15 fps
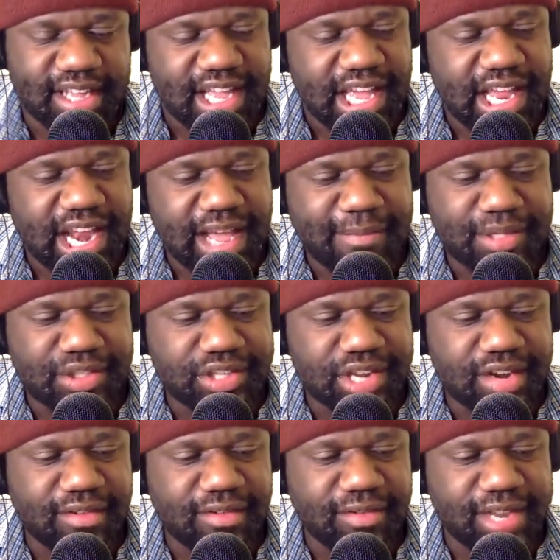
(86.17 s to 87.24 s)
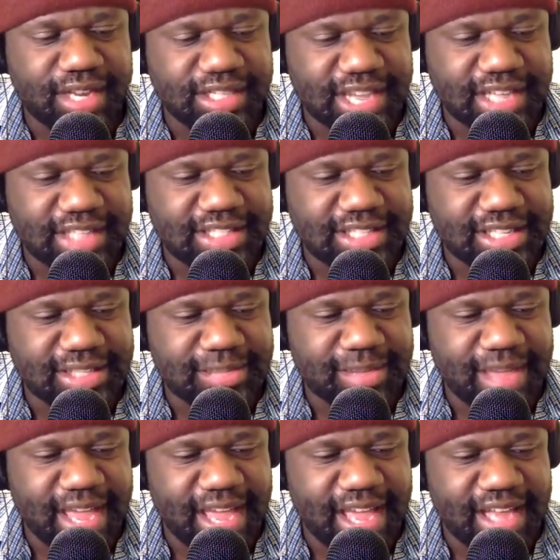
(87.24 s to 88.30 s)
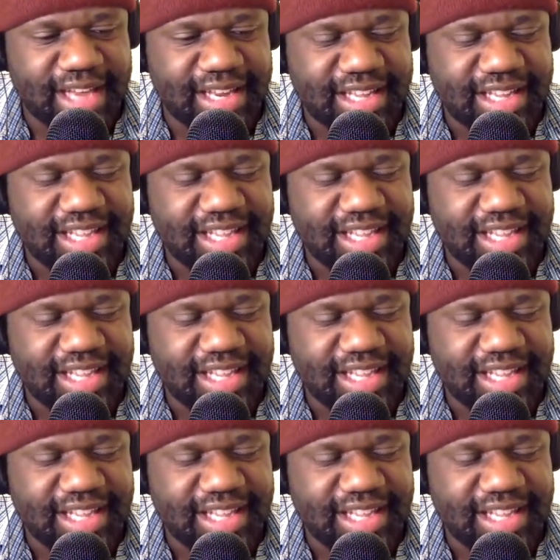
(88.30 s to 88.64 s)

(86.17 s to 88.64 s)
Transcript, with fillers: And I've been trying to reach out to this man